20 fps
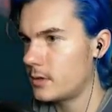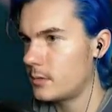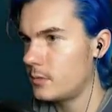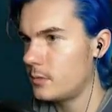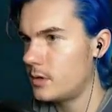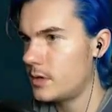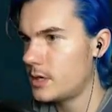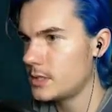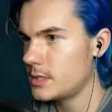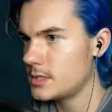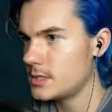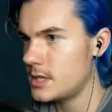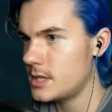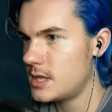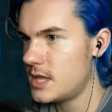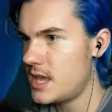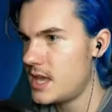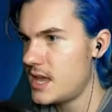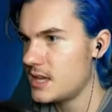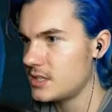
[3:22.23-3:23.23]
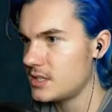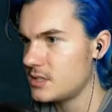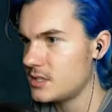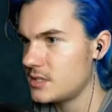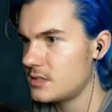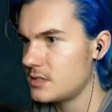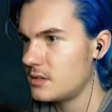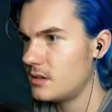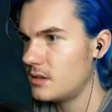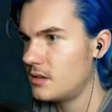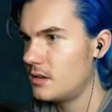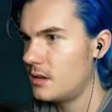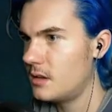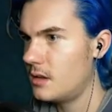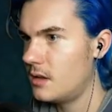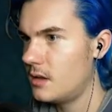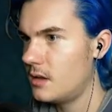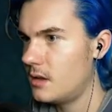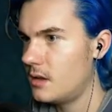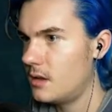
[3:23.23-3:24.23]
What is this?
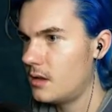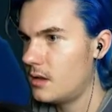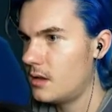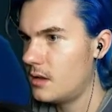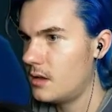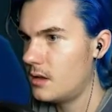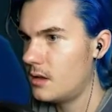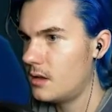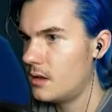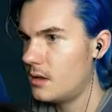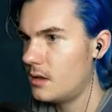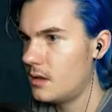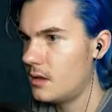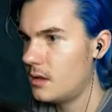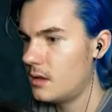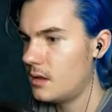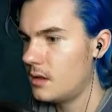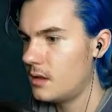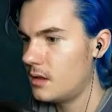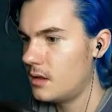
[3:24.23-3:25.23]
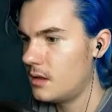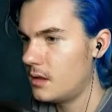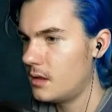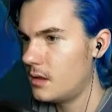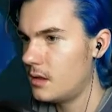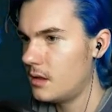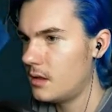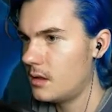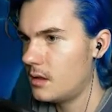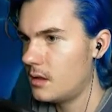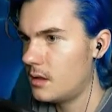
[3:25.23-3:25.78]
Oh, this is where you went right at.